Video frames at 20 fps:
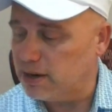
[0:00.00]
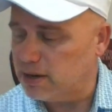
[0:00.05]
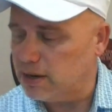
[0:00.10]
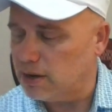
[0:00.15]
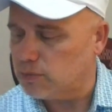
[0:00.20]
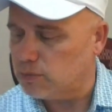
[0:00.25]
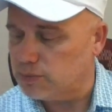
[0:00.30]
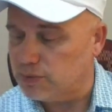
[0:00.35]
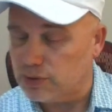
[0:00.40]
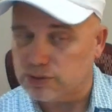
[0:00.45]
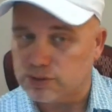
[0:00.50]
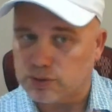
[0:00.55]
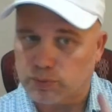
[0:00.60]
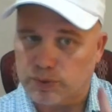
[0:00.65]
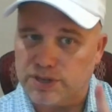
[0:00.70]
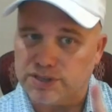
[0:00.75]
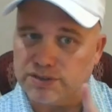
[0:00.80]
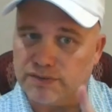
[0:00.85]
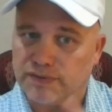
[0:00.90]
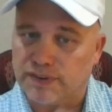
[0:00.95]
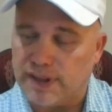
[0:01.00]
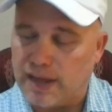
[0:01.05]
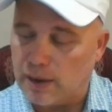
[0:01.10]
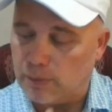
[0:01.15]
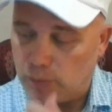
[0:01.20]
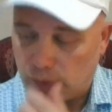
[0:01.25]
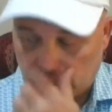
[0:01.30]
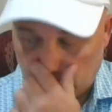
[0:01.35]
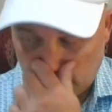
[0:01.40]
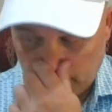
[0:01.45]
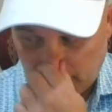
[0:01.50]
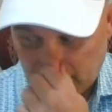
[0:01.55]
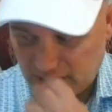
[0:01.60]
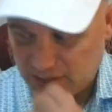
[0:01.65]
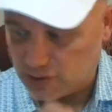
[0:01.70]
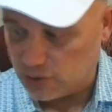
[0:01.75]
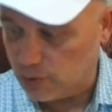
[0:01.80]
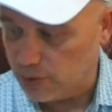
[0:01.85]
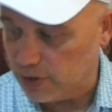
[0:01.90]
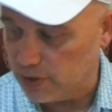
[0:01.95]
Now, there's a reason for that. We'll come
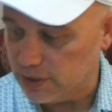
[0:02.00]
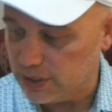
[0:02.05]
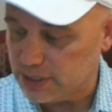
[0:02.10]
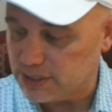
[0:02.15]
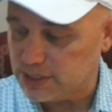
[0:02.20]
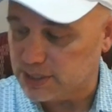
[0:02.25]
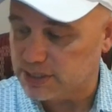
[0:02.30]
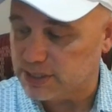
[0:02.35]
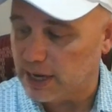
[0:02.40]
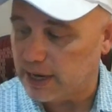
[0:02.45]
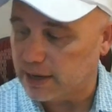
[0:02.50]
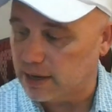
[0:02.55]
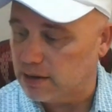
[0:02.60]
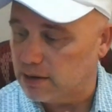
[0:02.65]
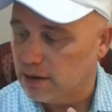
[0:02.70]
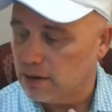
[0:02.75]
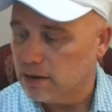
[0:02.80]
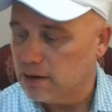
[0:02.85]
into here in just a second.